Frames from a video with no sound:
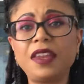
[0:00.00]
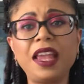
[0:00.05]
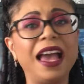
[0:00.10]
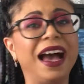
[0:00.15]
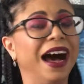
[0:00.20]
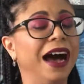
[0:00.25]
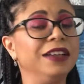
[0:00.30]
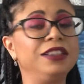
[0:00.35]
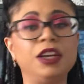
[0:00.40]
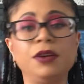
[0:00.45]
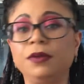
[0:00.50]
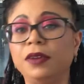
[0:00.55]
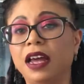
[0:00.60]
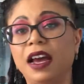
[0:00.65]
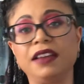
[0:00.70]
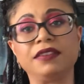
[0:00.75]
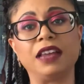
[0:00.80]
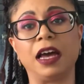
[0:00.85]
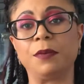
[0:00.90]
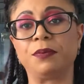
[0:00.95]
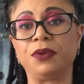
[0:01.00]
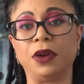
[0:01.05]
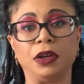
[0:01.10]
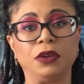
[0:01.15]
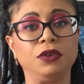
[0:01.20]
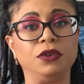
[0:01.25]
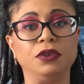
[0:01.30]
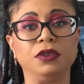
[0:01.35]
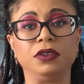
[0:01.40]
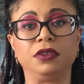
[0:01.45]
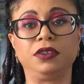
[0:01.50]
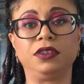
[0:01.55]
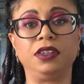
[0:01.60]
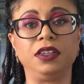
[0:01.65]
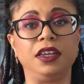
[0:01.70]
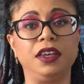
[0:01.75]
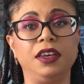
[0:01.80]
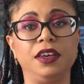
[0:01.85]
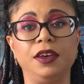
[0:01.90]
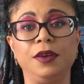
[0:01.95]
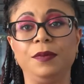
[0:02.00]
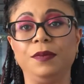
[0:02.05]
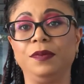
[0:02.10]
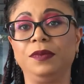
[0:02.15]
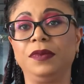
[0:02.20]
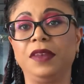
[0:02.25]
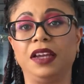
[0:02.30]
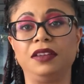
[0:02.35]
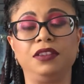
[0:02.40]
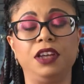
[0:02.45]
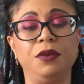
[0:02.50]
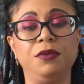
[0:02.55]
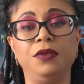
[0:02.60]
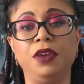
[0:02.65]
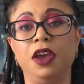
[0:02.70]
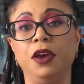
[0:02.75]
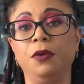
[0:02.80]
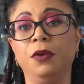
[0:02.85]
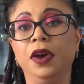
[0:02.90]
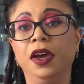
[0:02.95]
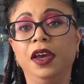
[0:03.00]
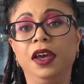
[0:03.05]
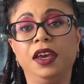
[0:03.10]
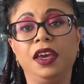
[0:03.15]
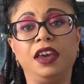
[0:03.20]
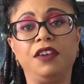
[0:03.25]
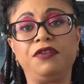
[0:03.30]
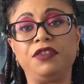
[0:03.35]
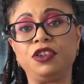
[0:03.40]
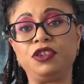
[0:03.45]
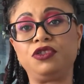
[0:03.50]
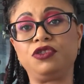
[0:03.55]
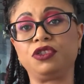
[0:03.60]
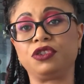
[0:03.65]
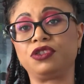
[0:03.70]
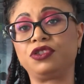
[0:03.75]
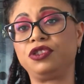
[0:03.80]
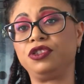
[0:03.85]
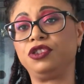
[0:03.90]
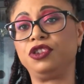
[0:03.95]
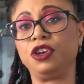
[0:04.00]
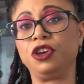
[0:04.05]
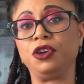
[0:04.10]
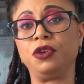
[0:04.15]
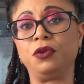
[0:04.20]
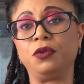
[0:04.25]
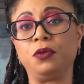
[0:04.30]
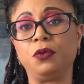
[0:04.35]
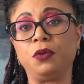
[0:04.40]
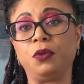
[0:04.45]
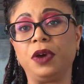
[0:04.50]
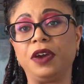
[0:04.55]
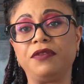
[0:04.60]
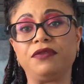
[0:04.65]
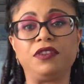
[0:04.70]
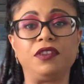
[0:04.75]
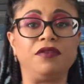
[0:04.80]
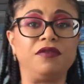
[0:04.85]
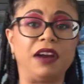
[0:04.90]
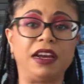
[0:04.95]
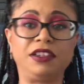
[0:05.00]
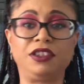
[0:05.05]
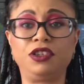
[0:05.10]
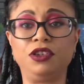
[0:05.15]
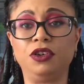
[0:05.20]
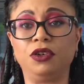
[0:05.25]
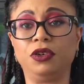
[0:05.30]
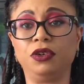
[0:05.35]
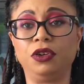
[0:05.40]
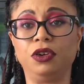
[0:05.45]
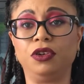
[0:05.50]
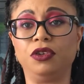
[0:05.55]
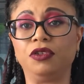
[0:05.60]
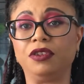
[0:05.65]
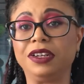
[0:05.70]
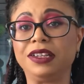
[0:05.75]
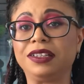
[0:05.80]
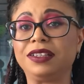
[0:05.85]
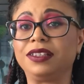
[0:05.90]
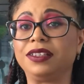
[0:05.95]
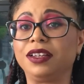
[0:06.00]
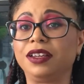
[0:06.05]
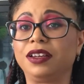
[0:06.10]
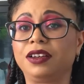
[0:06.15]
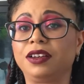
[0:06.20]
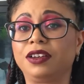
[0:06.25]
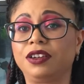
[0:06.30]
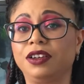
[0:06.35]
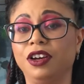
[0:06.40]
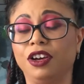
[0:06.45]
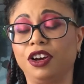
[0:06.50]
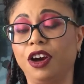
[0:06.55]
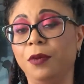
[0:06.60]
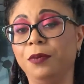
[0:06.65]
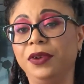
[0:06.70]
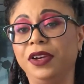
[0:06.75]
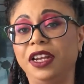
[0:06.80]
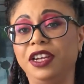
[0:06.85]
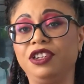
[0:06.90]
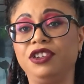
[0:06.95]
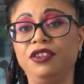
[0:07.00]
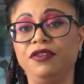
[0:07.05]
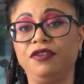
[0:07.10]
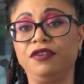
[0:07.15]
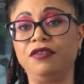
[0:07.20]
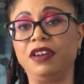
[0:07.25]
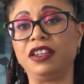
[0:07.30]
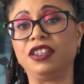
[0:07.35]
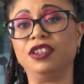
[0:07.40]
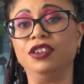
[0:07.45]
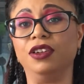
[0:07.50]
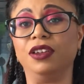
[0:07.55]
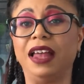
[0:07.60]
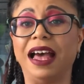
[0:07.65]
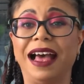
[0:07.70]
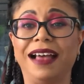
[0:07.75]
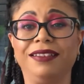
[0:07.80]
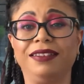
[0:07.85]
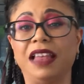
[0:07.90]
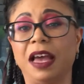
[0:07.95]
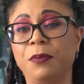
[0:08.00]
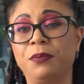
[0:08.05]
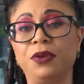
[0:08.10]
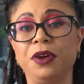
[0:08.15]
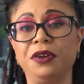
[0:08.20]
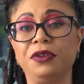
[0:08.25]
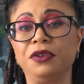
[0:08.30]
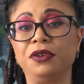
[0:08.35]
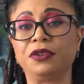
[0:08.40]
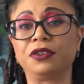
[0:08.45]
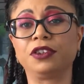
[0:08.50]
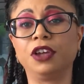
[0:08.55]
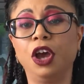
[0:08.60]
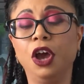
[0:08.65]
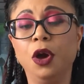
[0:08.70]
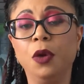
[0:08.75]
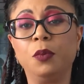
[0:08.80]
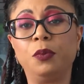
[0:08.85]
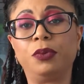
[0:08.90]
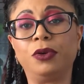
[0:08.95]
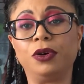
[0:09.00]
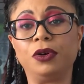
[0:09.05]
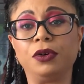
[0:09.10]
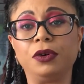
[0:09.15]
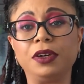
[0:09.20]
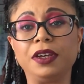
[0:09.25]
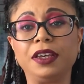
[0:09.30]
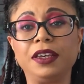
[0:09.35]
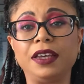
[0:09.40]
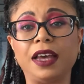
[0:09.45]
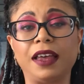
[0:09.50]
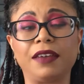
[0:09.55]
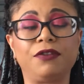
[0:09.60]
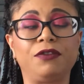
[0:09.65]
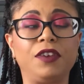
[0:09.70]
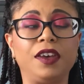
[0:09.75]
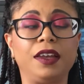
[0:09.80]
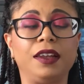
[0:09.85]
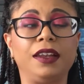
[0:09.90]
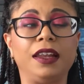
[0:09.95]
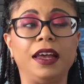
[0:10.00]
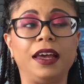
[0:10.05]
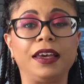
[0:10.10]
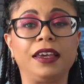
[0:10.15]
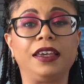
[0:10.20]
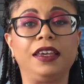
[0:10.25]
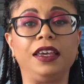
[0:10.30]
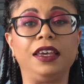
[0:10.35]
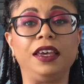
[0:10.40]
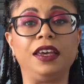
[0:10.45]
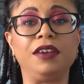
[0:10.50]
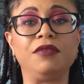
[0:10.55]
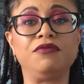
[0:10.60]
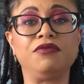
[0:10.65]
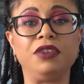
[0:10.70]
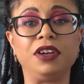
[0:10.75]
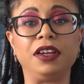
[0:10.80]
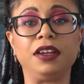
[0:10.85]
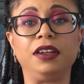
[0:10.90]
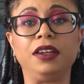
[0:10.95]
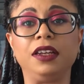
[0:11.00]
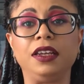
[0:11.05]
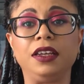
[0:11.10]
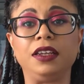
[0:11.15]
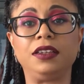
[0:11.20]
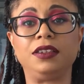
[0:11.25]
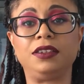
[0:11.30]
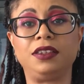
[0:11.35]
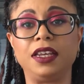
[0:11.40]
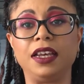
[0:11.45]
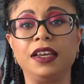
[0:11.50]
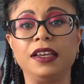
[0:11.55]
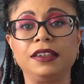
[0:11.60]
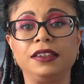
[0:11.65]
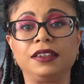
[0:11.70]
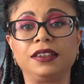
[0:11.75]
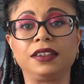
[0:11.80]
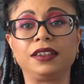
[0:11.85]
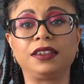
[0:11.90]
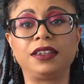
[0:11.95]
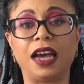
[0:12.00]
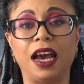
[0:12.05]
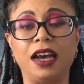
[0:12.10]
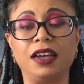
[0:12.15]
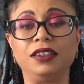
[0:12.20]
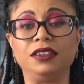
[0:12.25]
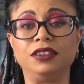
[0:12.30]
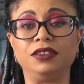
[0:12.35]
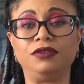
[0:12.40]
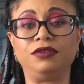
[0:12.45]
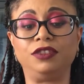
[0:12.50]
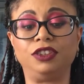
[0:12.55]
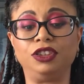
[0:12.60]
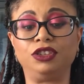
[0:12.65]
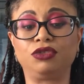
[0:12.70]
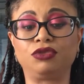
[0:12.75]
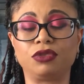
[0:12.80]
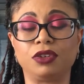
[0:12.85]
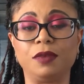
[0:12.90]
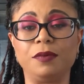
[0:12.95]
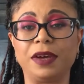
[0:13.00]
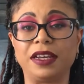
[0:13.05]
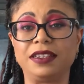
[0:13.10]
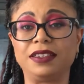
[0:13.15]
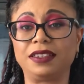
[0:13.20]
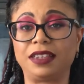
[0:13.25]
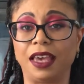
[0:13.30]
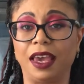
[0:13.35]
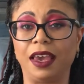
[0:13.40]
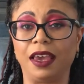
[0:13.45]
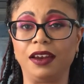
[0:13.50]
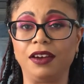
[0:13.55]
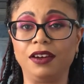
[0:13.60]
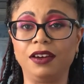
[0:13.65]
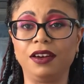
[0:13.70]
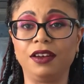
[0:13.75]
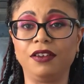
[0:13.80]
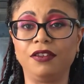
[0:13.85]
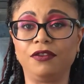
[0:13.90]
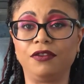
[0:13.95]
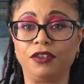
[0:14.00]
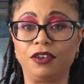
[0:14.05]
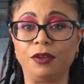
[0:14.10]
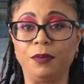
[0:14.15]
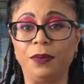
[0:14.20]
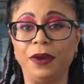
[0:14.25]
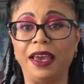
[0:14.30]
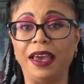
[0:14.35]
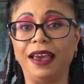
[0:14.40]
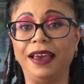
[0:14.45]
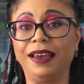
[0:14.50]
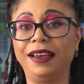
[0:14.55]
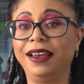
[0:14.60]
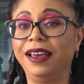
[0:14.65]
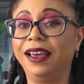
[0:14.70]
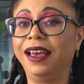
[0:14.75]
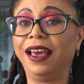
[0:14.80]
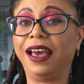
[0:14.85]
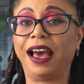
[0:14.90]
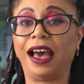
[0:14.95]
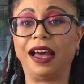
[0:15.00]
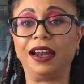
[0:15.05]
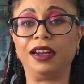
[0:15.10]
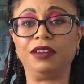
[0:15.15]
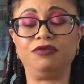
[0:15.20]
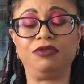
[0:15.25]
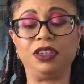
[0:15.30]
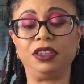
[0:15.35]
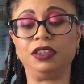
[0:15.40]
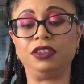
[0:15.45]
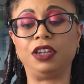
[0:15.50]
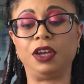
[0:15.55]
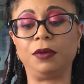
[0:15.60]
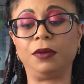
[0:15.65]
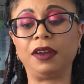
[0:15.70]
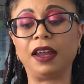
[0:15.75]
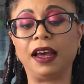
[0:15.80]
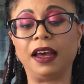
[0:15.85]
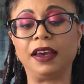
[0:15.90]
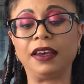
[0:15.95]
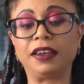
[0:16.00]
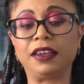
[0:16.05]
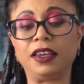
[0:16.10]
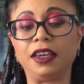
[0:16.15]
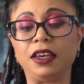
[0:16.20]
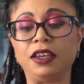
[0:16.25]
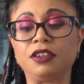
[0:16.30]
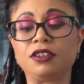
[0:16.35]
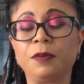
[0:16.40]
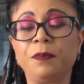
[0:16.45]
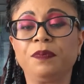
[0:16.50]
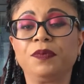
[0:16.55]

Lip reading: I don't like that product. I don't know if it's just to do with the retinol or it's a combination of the retinol and that product, but I feel like it really did kind of destroy my skin for a bit, and I really don't like it.